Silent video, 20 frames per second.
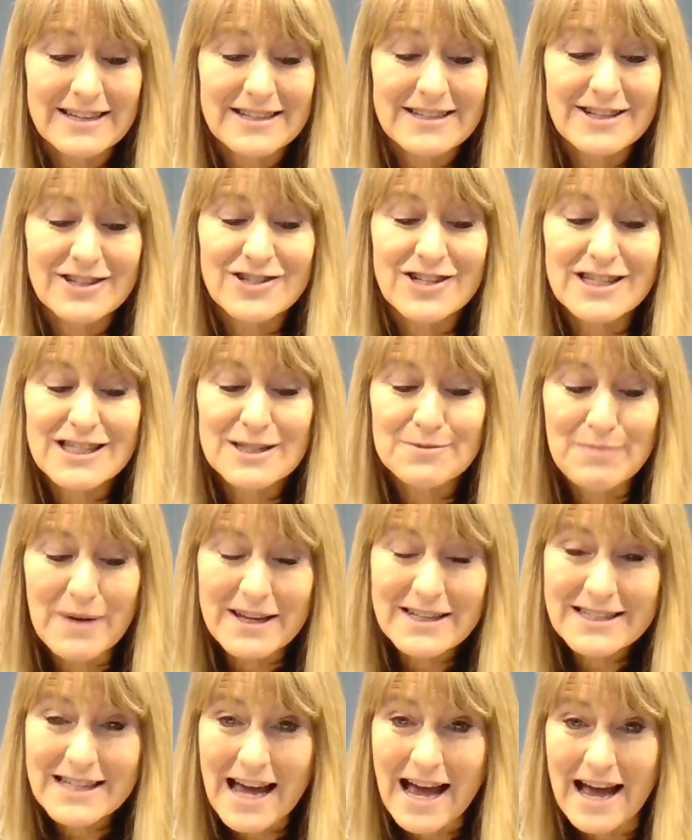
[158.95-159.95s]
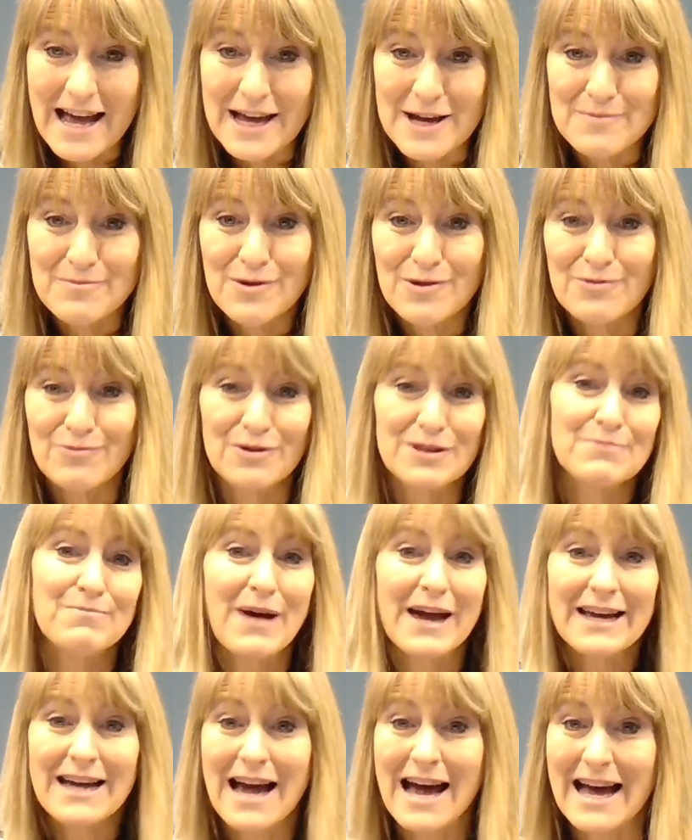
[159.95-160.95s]
to just spend time with
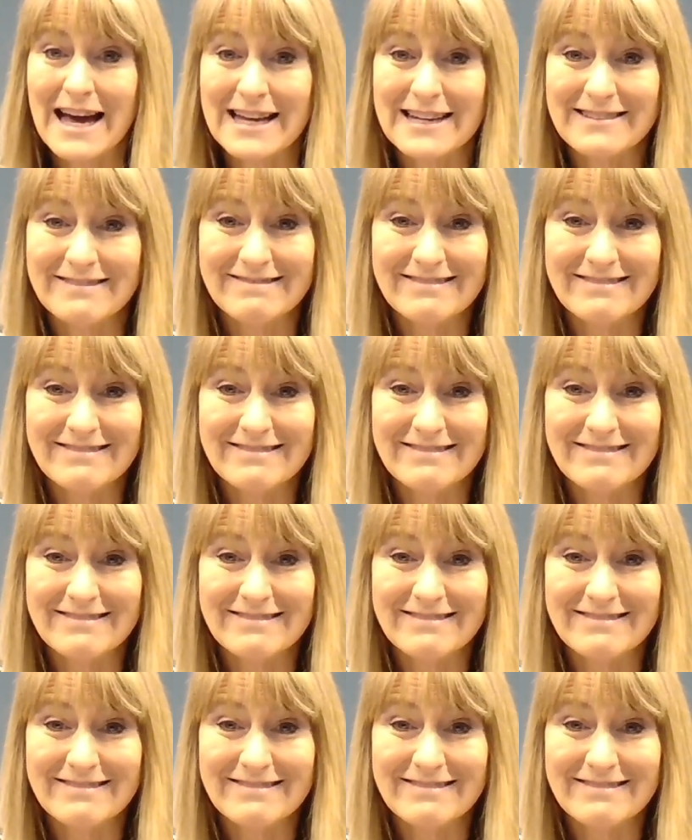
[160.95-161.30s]
my God,